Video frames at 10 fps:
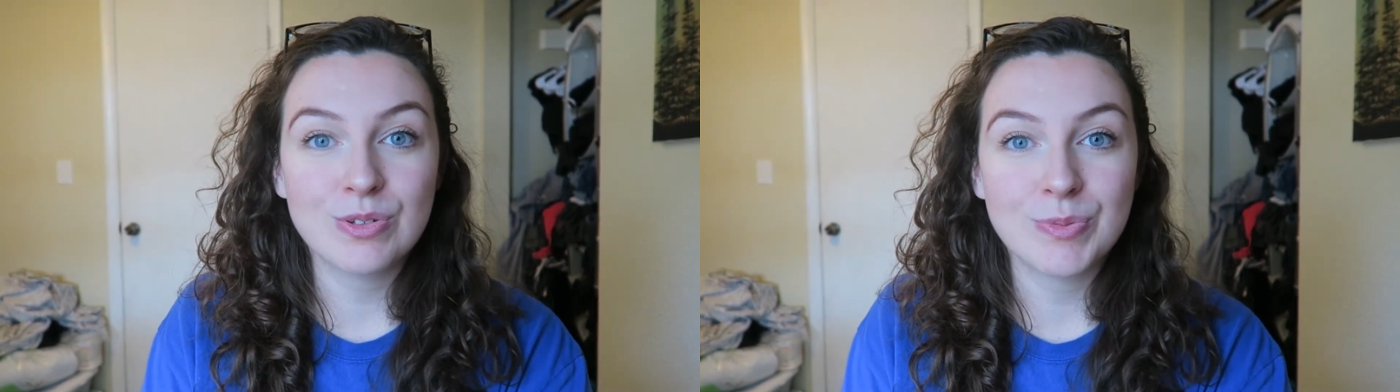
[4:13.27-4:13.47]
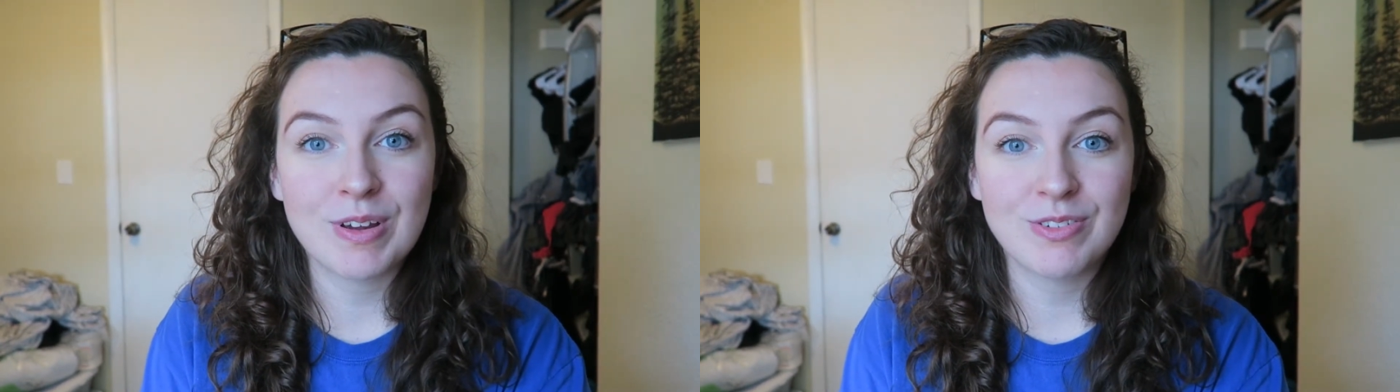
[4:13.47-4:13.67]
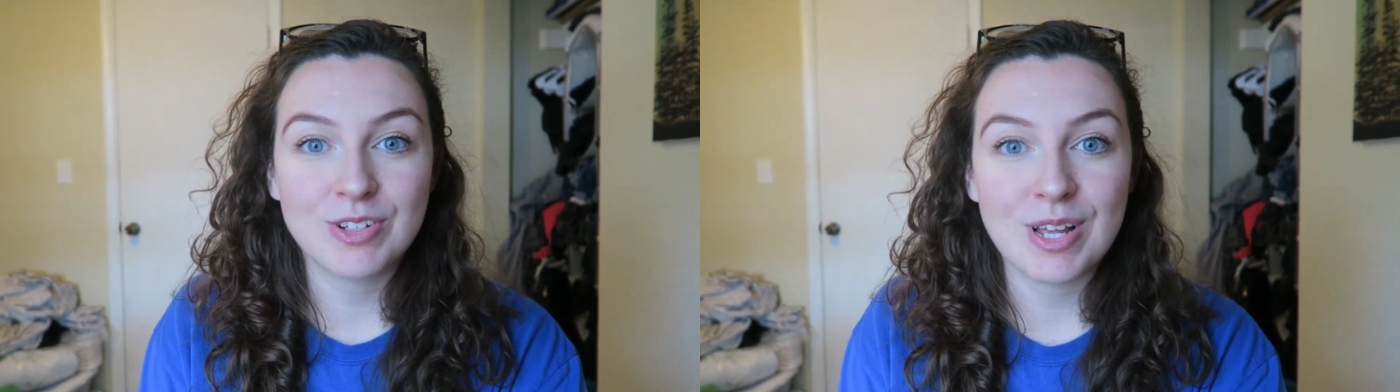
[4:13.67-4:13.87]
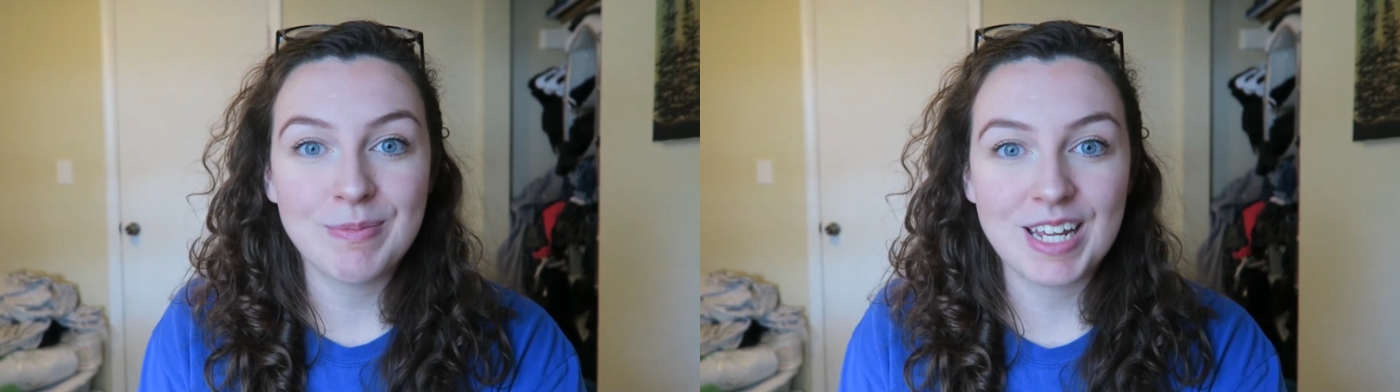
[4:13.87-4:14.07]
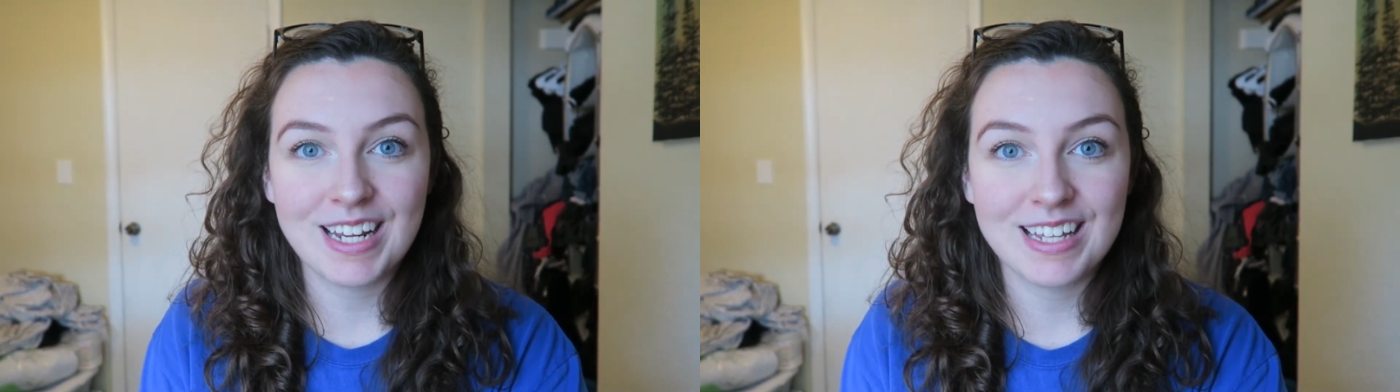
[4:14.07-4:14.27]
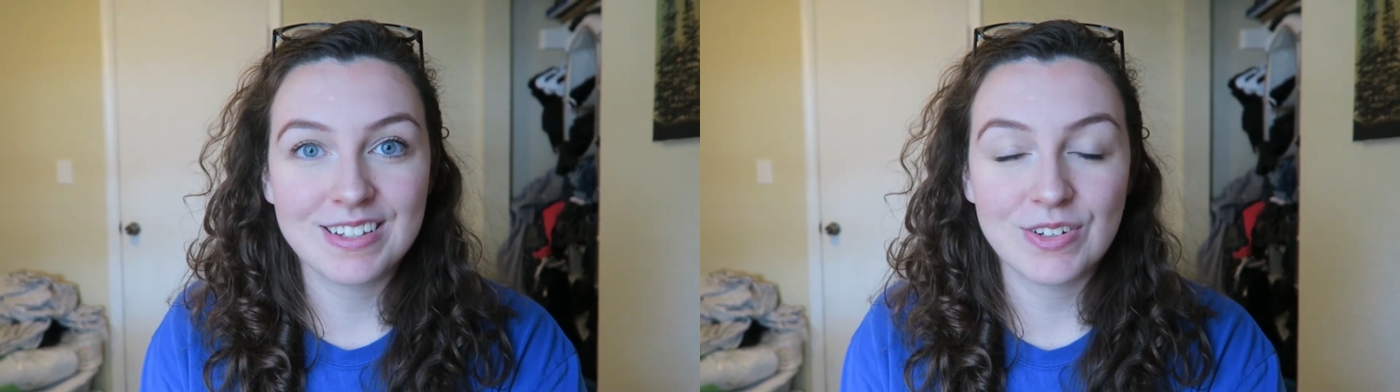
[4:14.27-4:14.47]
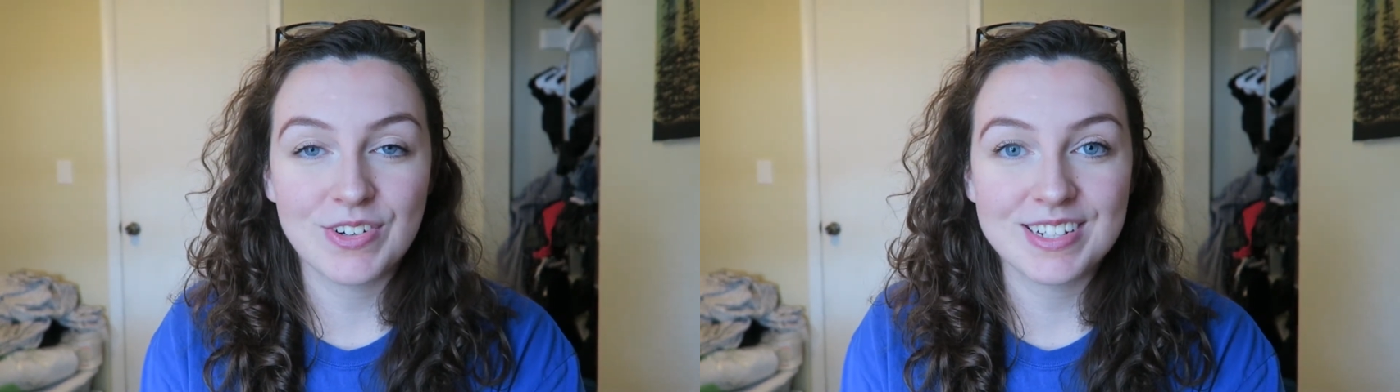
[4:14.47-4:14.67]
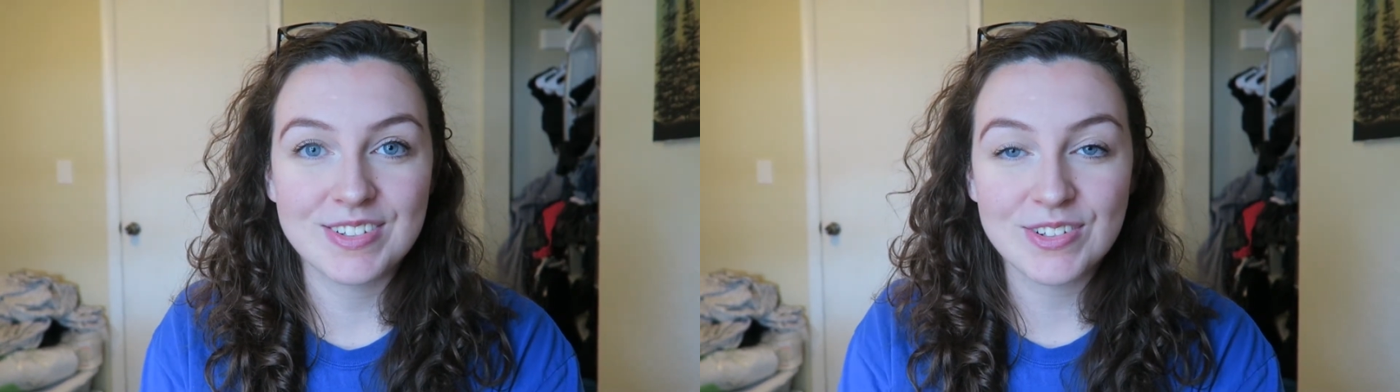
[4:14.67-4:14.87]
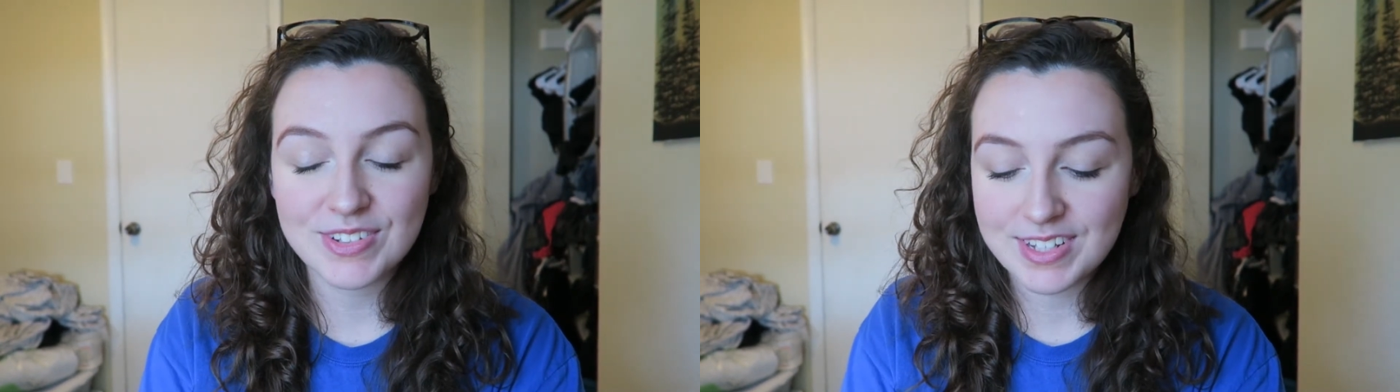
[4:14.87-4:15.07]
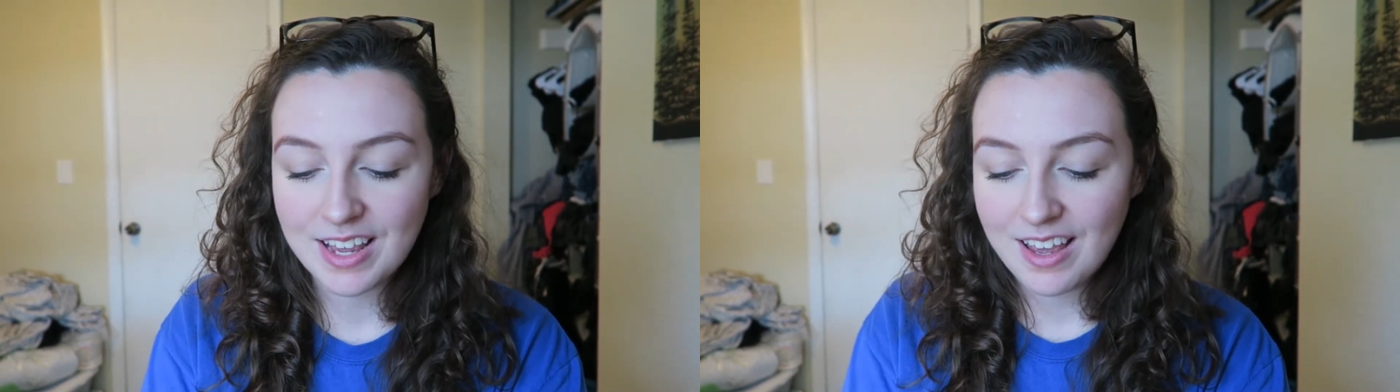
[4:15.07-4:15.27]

This is my first time getting into crystals